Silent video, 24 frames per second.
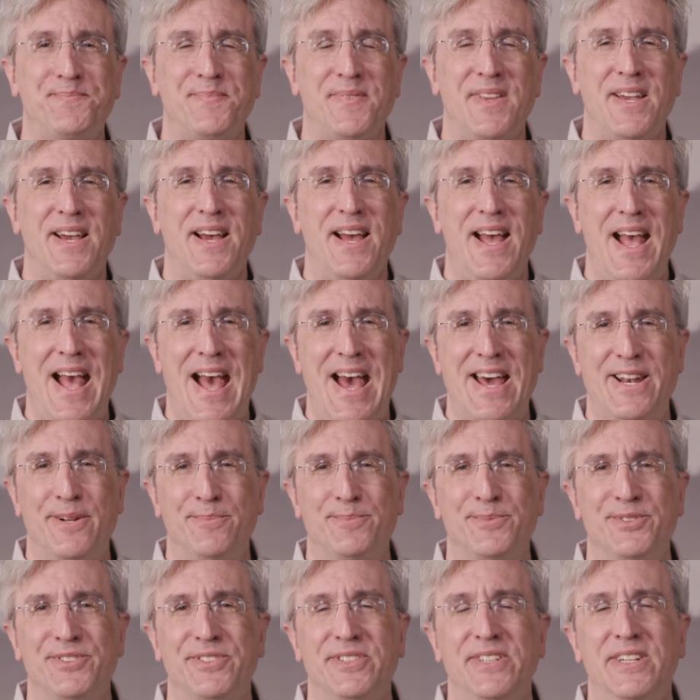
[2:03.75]

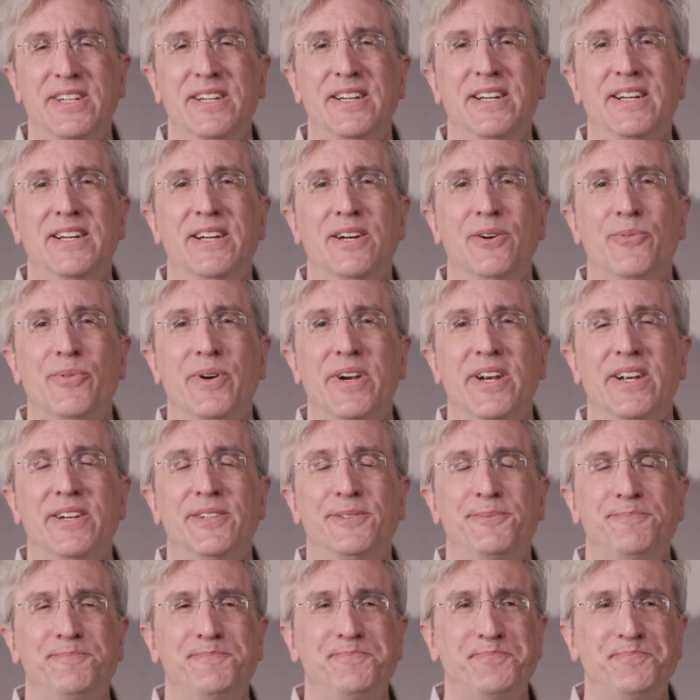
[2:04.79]
atoms, where